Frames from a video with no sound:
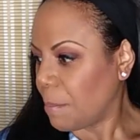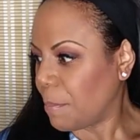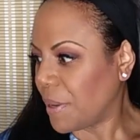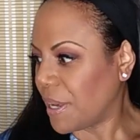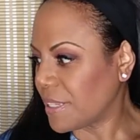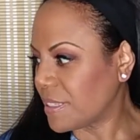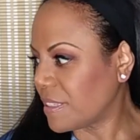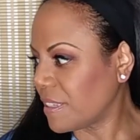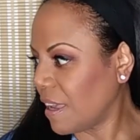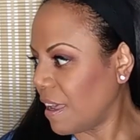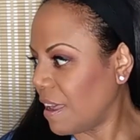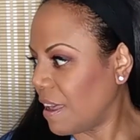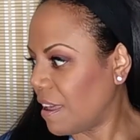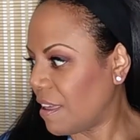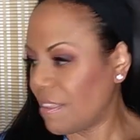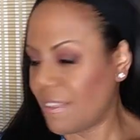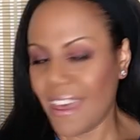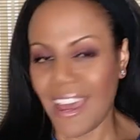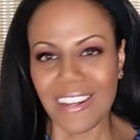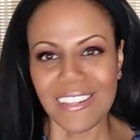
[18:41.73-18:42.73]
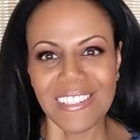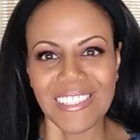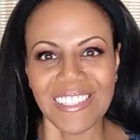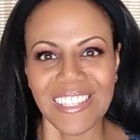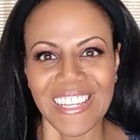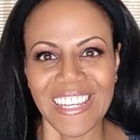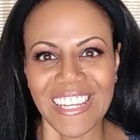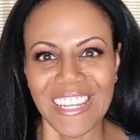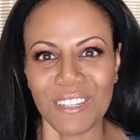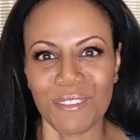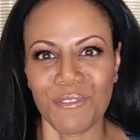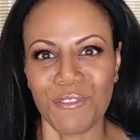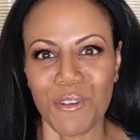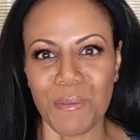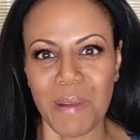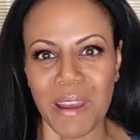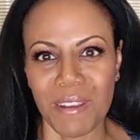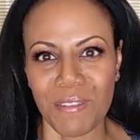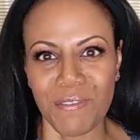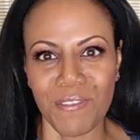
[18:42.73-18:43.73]
But that is it
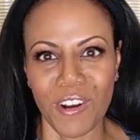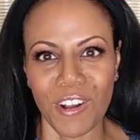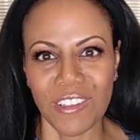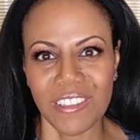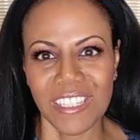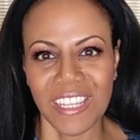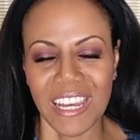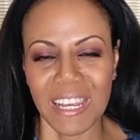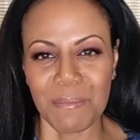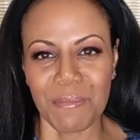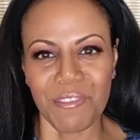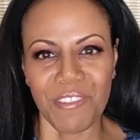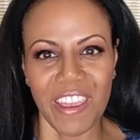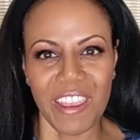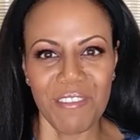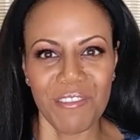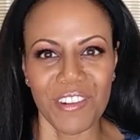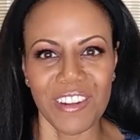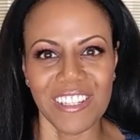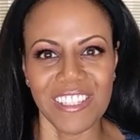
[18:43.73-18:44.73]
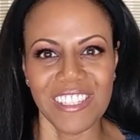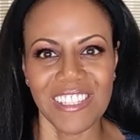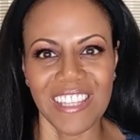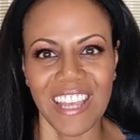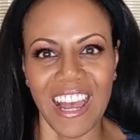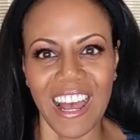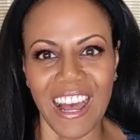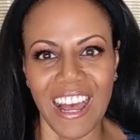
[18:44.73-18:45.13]
for my fall time favorites.